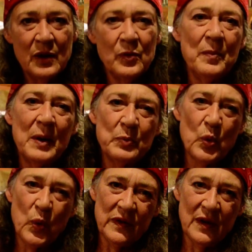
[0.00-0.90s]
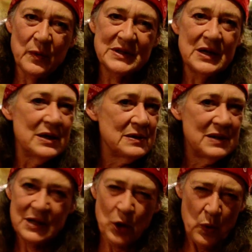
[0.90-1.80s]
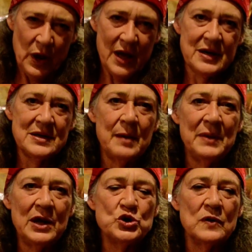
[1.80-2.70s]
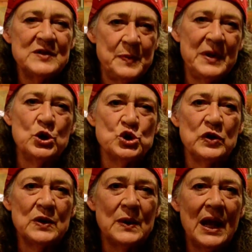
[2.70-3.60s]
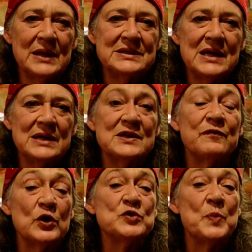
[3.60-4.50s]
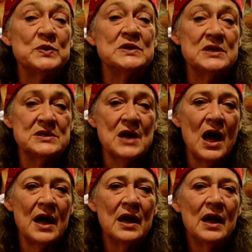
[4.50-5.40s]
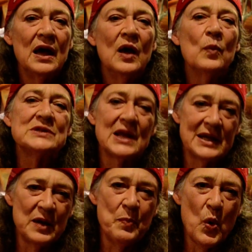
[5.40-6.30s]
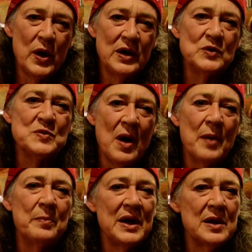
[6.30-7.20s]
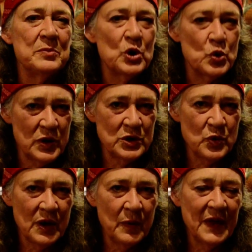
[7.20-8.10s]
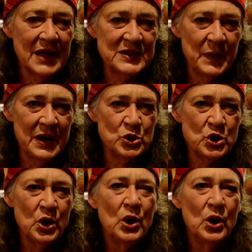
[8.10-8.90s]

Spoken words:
Remember when there was a E. coli contamination of spinach in the United States, the first person to die was a little boy whose mom made him a green drink with that spinach.